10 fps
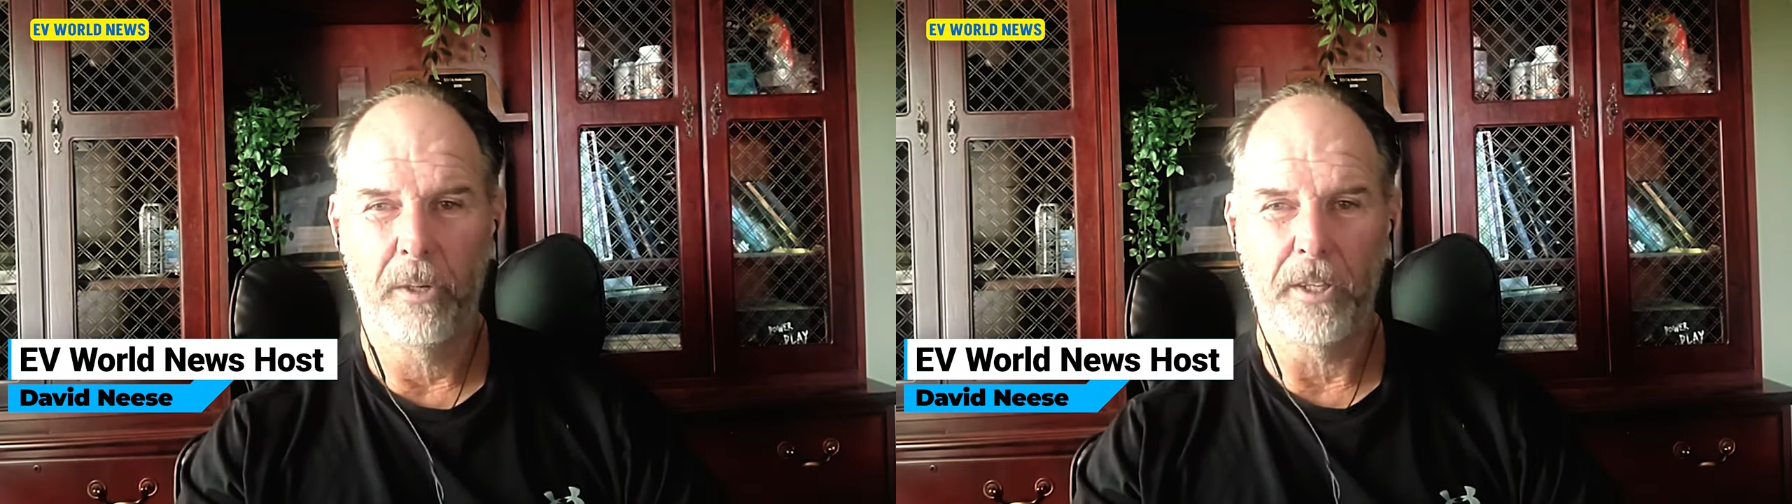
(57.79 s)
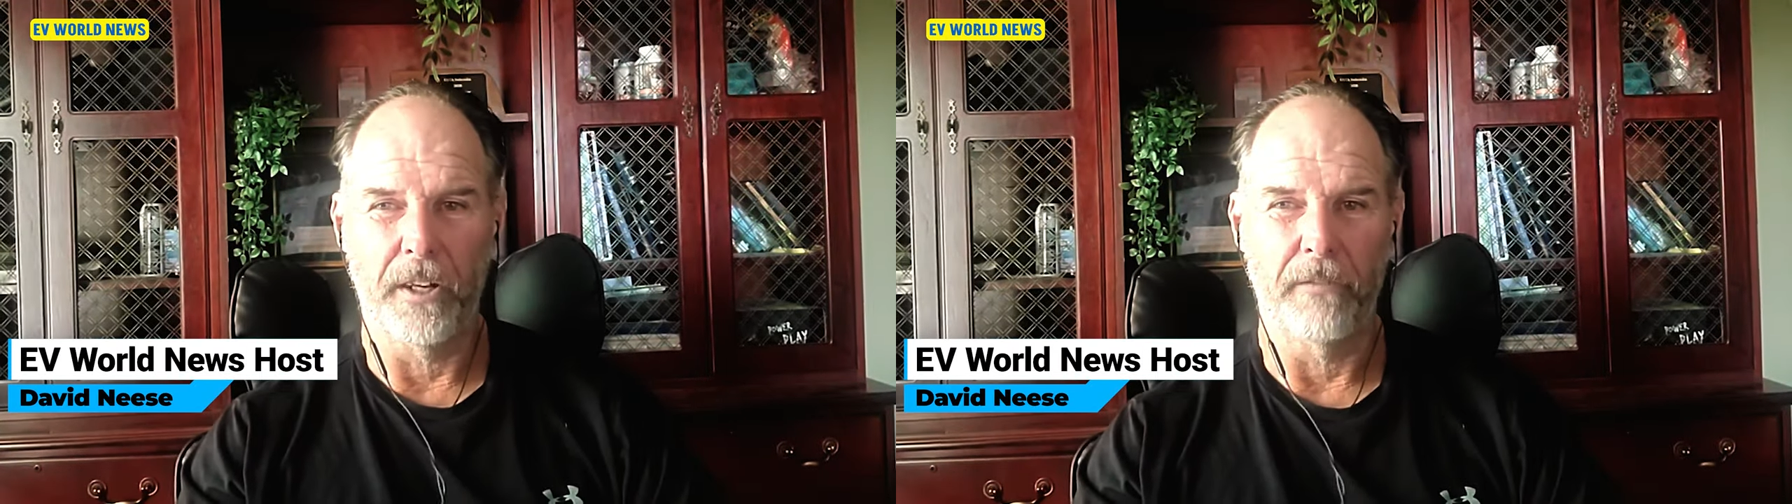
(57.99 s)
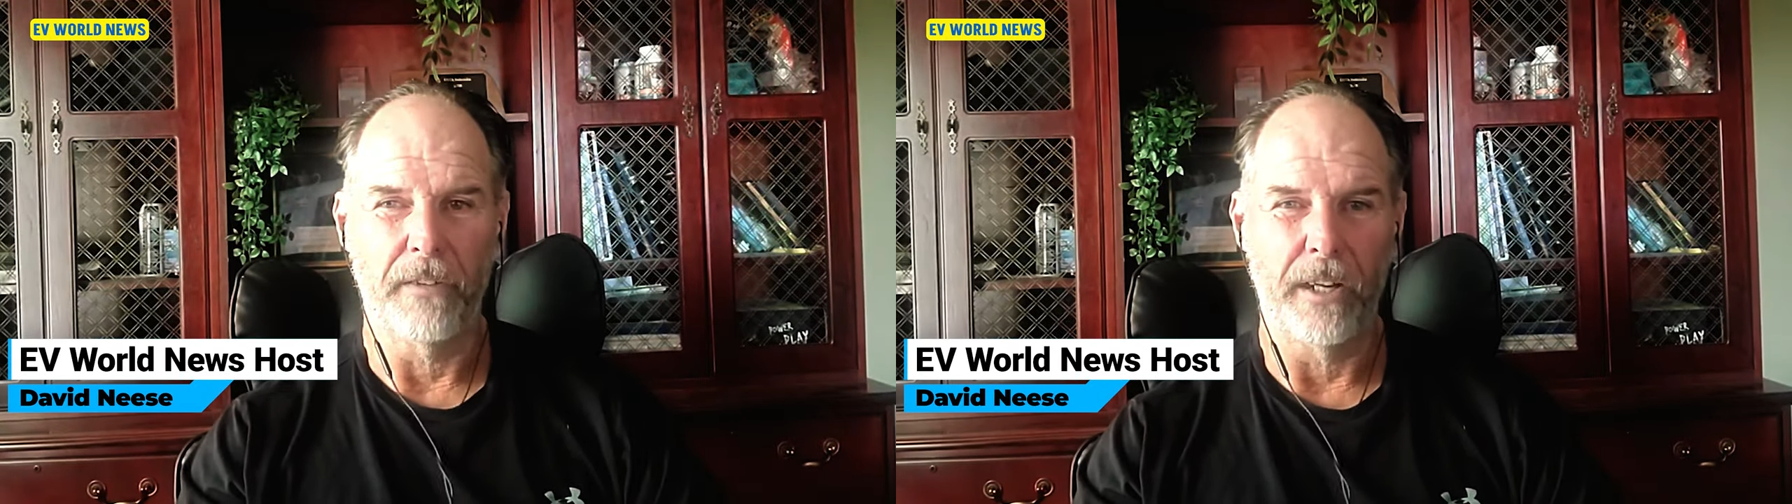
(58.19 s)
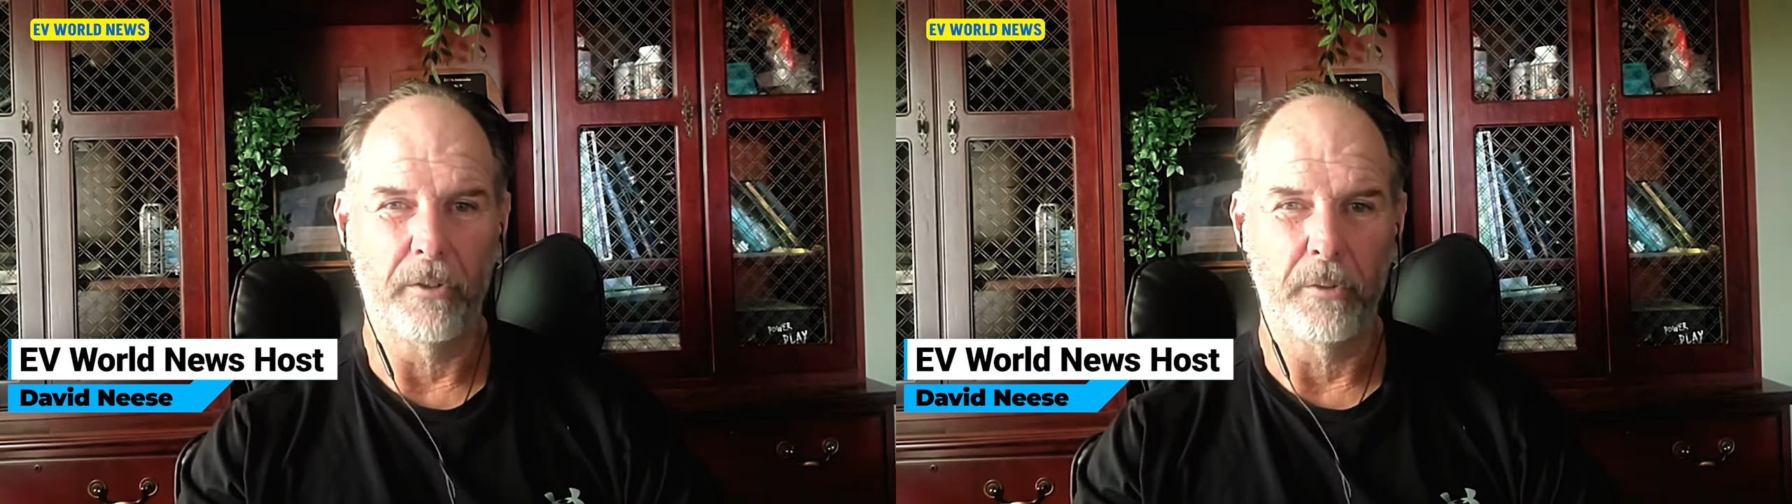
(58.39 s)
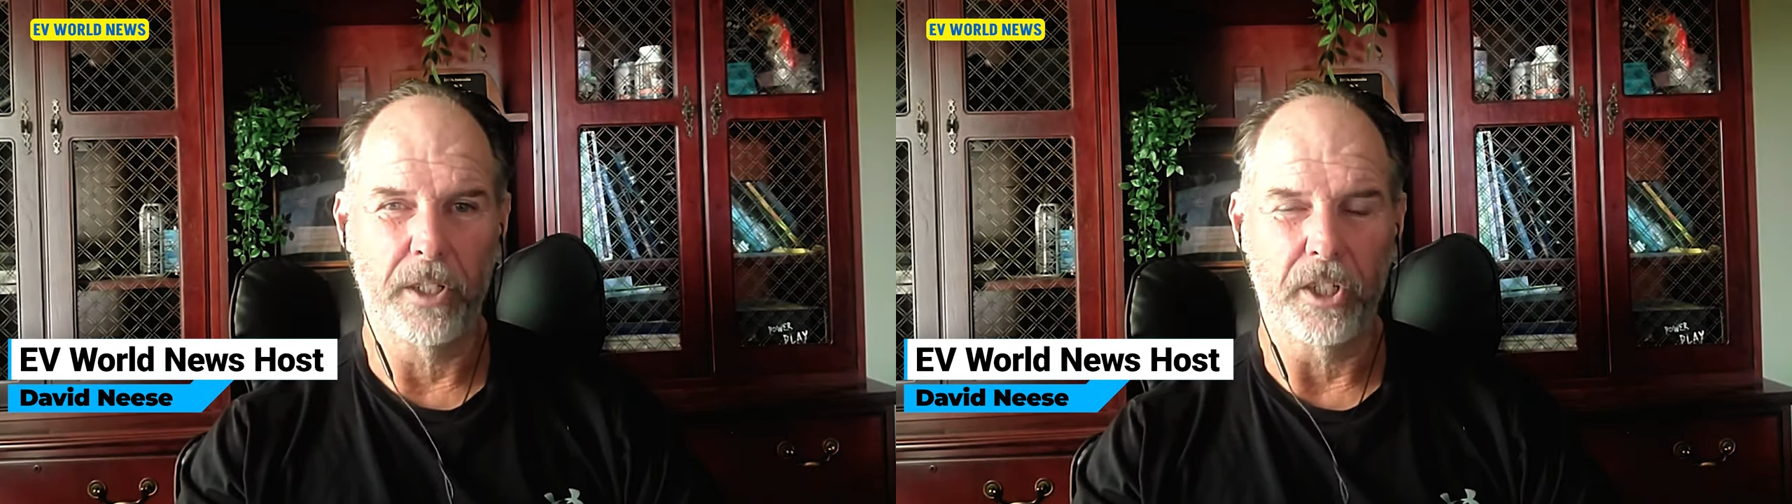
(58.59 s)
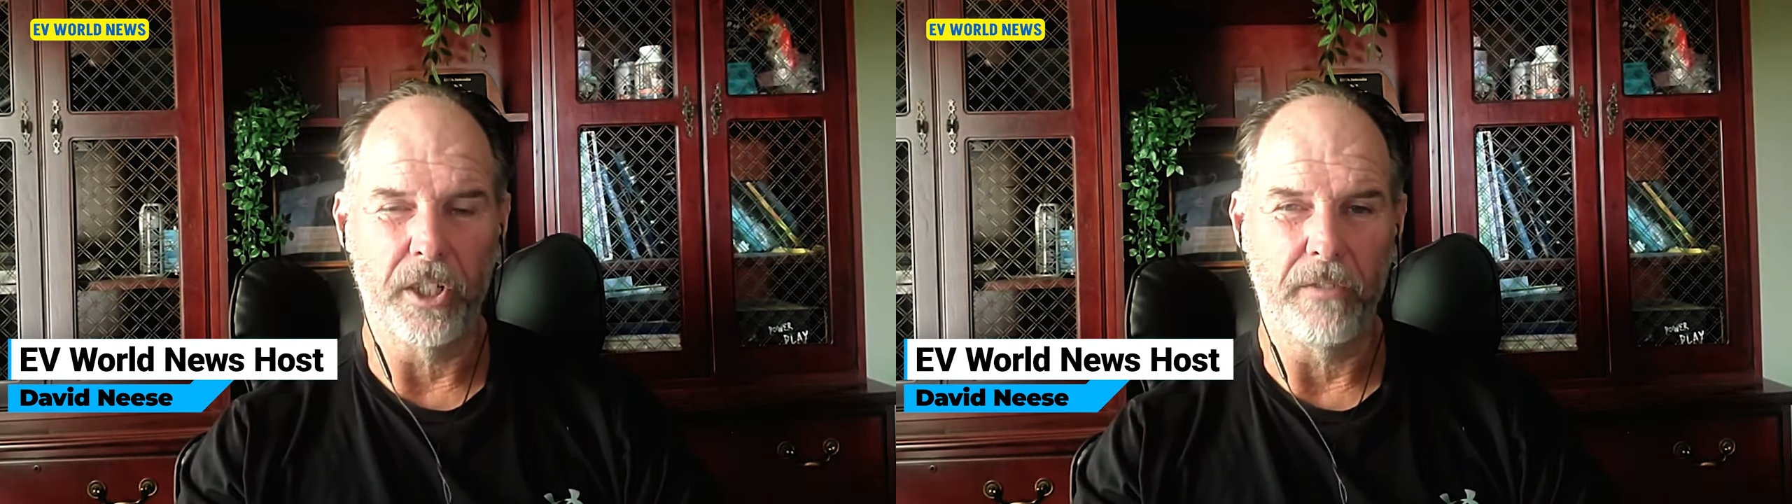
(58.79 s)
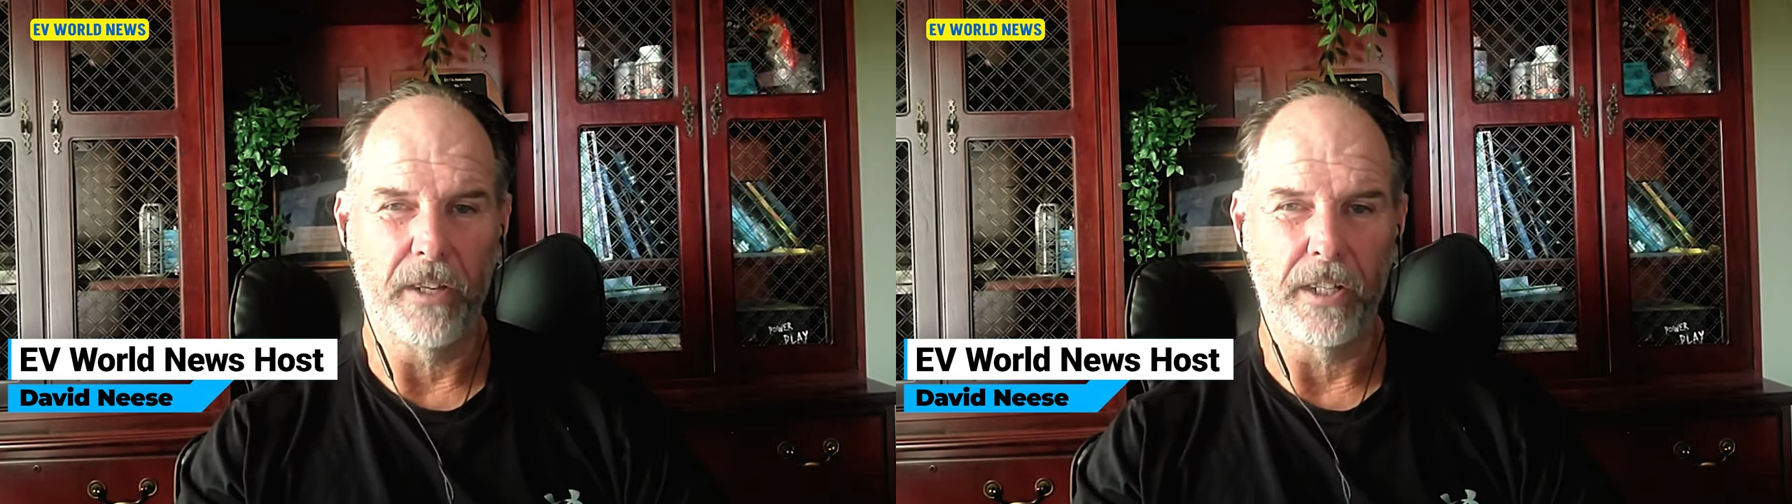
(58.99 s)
with our founder and chief